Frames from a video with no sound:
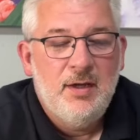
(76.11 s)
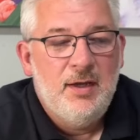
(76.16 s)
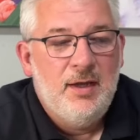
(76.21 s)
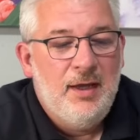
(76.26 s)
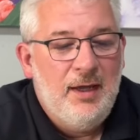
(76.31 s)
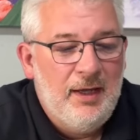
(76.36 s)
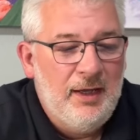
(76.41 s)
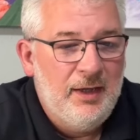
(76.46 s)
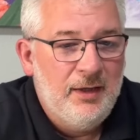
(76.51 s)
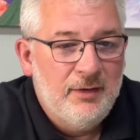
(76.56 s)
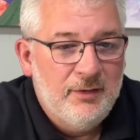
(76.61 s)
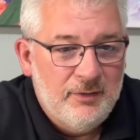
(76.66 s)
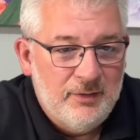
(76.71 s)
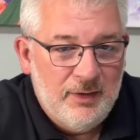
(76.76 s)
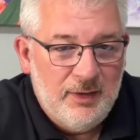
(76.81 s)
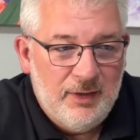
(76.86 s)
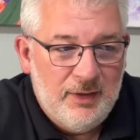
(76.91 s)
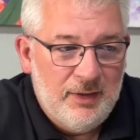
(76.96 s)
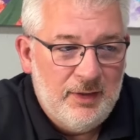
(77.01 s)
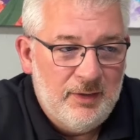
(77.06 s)
And
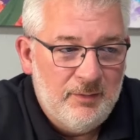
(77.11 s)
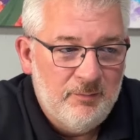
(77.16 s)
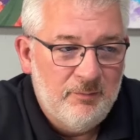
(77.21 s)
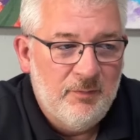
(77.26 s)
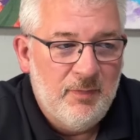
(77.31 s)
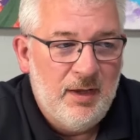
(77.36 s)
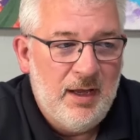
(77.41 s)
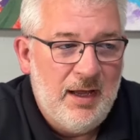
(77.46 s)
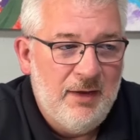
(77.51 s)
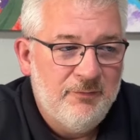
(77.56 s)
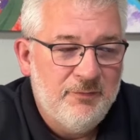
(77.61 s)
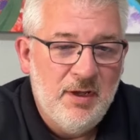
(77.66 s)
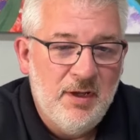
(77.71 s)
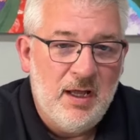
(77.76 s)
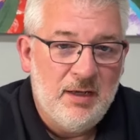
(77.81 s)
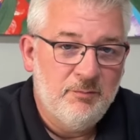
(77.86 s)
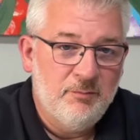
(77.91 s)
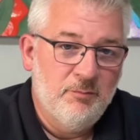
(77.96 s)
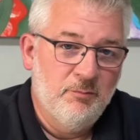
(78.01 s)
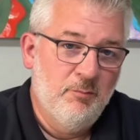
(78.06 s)
I've
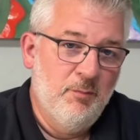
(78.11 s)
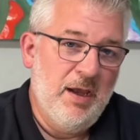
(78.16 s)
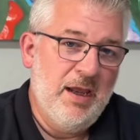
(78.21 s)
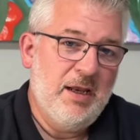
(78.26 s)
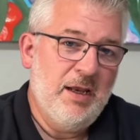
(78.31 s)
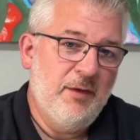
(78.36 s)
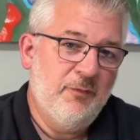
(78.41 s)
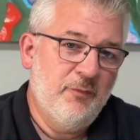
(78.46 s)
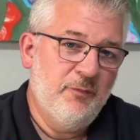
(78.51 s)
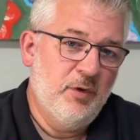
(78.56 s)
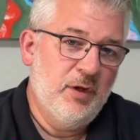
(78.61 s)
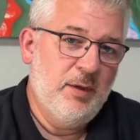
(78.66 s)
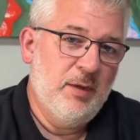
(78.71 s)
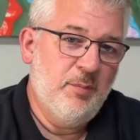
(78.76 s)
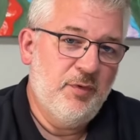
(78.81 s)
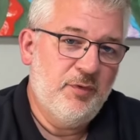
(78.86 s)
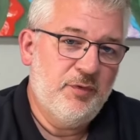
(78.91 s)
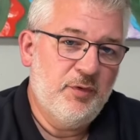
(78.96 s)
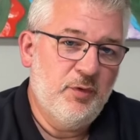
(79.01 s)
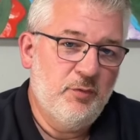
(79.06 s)
not made a full
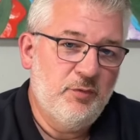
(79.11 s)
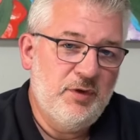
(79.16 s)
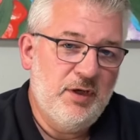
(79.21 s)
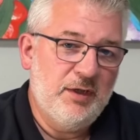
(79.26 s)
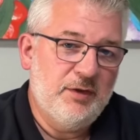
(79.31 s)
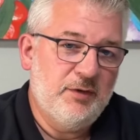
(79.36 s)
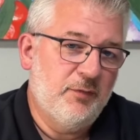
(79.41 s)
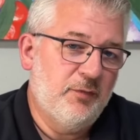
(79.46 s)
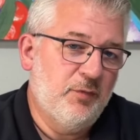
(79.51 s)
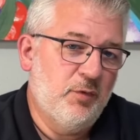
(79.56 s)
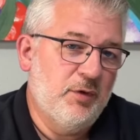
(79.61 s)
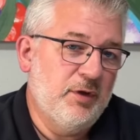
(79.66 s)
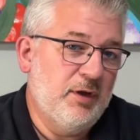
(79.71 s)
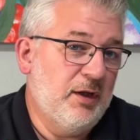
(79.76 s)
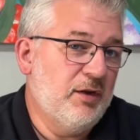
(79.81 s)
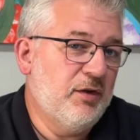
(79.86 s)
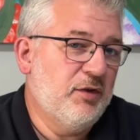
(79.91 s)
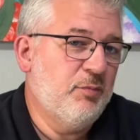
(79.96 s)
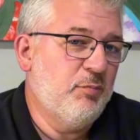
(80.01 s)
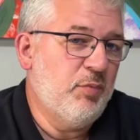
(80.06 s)
episode yet to fully
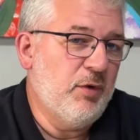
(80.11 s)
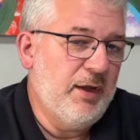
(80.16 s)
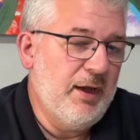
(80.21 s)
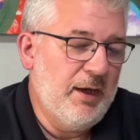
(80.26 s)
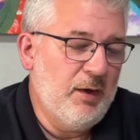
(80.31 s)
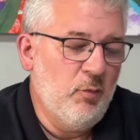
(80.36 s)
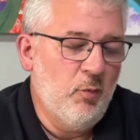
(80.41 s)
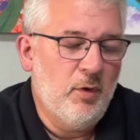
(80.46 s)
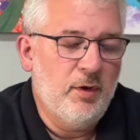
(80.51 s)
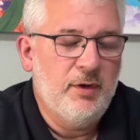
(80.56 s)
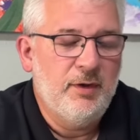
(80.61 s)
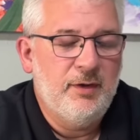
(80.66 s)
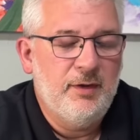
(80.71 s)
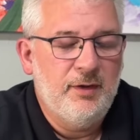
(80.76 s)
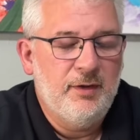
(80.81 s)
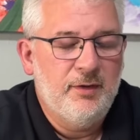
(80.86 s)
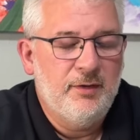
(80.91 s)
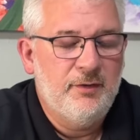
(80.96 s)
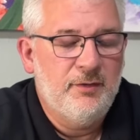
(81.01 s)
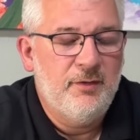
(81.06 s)
explain what it
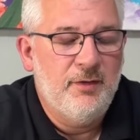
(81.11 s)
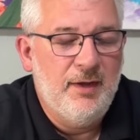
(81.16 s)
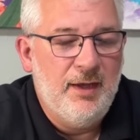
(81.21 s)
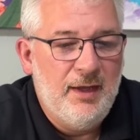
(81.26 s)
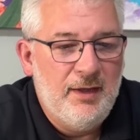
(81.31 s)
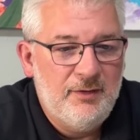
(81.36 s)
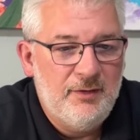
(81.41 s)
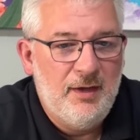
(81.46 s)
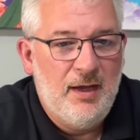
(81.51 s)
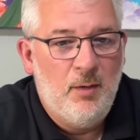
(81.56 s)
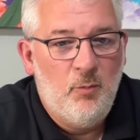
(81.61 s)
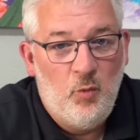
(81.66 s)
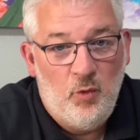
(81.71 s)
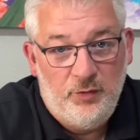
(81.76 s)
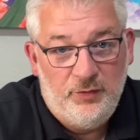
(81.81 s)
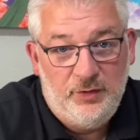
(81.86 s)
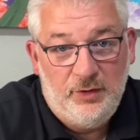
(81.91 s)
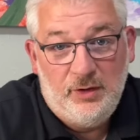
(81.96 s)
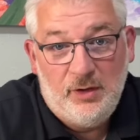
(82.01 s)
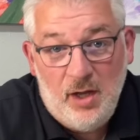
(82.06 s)
is that I want
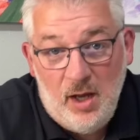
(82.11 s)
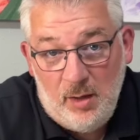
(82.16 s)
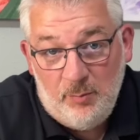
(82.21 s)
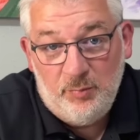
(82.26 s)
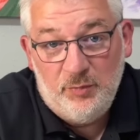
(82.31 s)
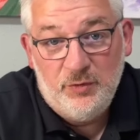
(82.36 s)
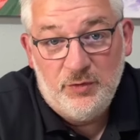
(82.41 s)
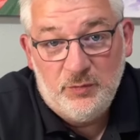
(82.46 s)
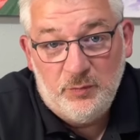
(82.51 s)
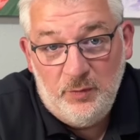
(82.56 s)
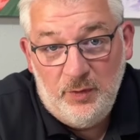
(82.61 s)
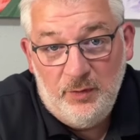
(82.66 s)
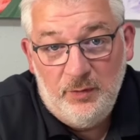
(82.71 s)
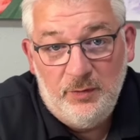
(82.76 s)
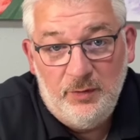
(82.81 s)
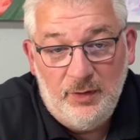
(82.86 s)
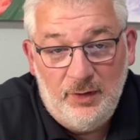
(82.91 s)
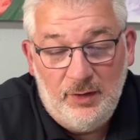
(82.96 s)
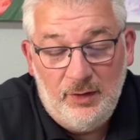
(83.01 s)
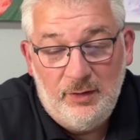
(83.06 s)
to accomplish with
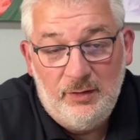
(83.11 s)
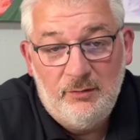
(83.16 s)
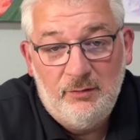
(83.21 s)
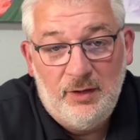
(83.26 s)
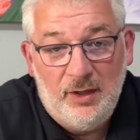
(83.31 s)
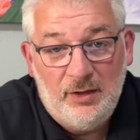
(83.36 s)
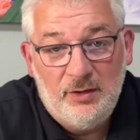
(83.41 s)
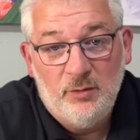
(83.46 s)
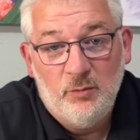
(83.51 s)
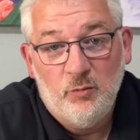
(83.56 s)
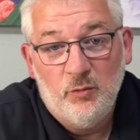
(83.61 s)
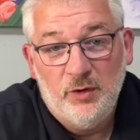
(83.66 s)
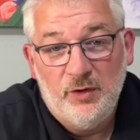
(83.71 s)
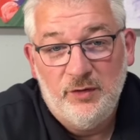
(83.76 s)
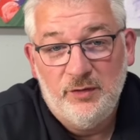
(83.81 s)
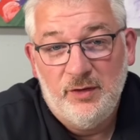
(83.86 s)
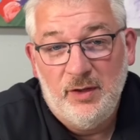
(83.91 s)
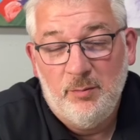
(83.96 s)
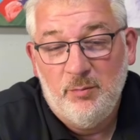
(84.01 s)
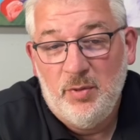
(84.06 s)
the Kingdom
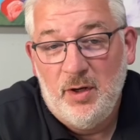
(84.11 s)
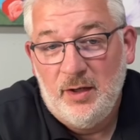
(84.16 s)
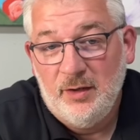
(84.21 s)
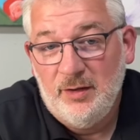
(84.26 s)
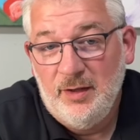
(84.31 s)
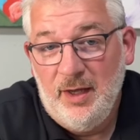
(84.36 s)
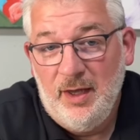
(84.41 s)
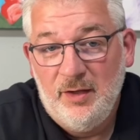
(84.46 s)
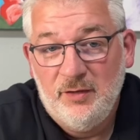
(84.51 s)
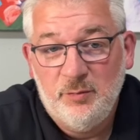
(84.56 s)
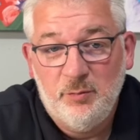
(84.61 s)
Reset podcast.